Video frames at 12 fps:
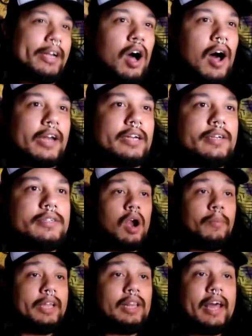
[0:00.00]
on. Are
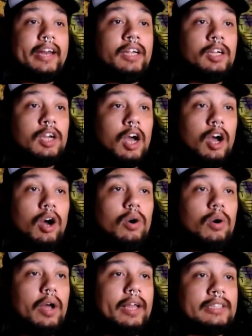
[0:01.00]
we letting
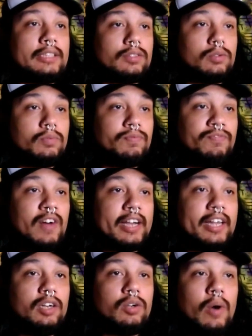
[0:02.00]
go? Is
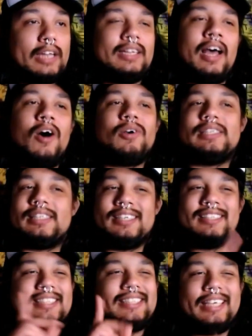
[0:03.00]
fucking Quasi? No, because
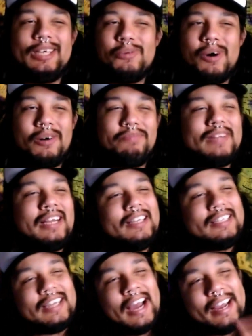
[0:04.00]
there's a sequel.
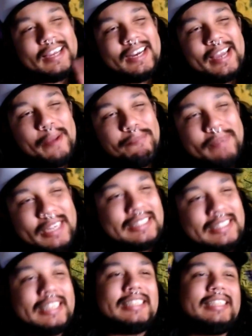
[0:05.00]
Y'all ain't gonna get me,
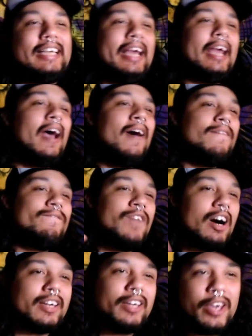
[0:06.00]
Disney.
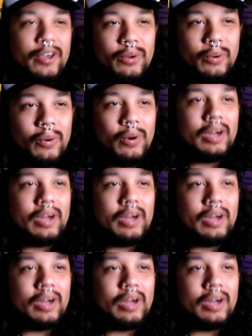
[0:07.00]
Fuck you.